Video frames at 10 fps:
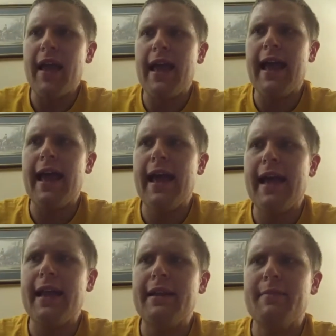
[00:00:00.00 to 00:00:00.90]

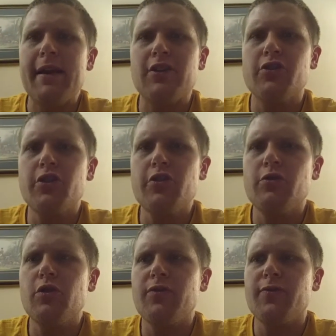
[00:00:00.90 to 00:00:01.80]
And make sure you
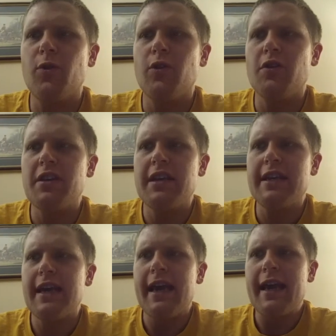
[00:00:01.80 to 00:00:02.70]
look for
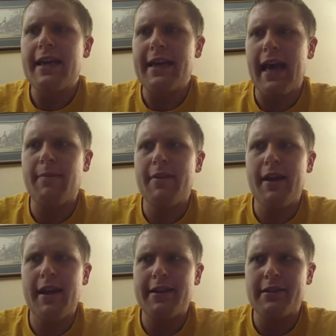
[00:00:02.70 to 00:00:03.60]
the
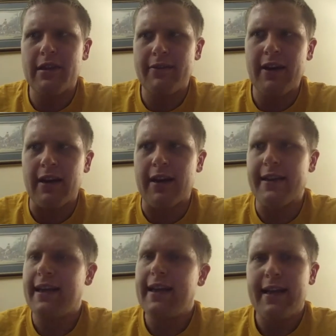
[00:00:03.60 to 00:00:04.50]
Cabernet Sauvignon.
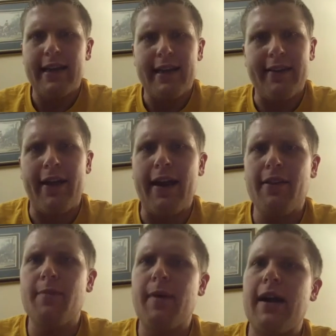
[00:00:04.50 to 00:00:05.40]
A lot of
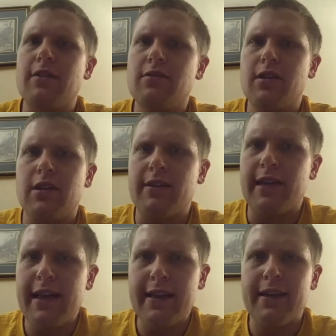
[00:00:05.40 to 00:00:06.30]
their bottles look
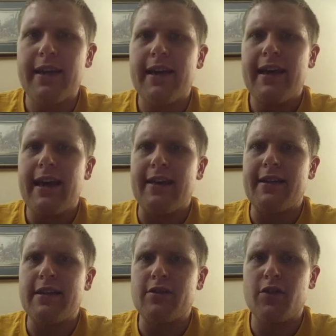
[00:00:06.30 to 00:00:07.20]
alike. At
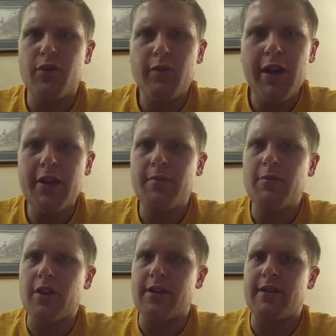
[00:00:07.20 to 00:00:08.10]
least three of them
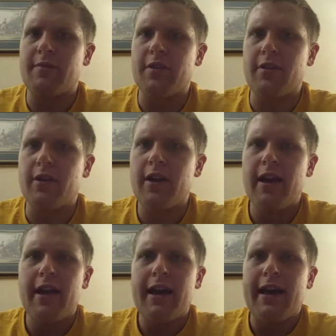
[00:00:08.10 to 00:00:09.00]
look similar.
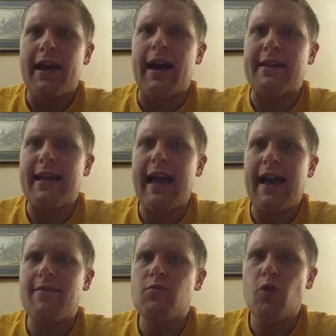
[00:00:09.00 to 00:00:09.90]
Uh, they
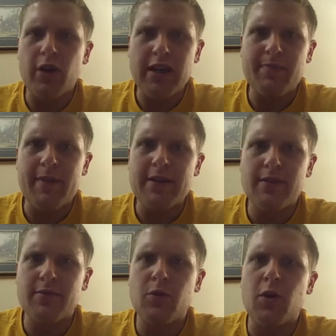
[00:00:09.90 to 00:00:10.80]
have a more
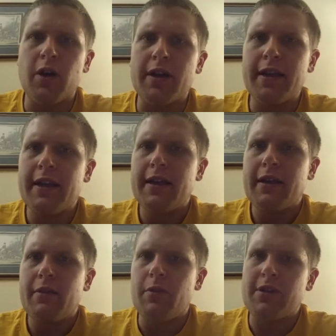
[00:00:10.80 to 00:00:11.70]
expensive one,
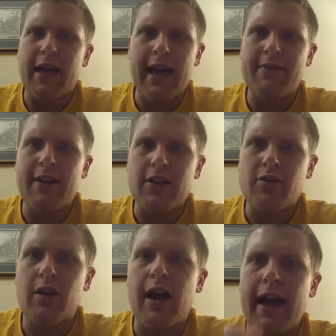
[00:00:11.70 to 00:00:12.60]
which I have not
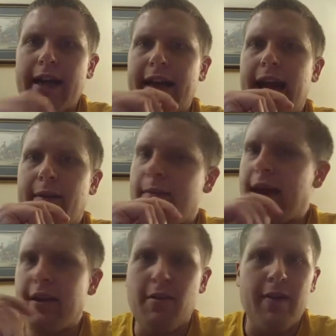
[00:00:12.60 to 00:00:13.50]
tried, and I may
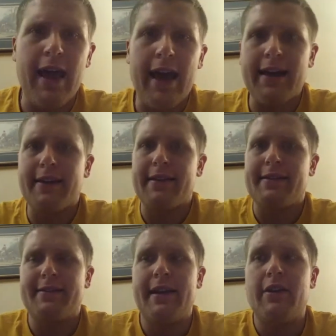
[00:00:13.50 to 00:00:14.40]
do that
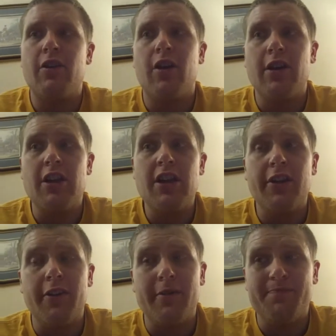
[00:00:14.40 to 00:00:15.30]
later on in the year.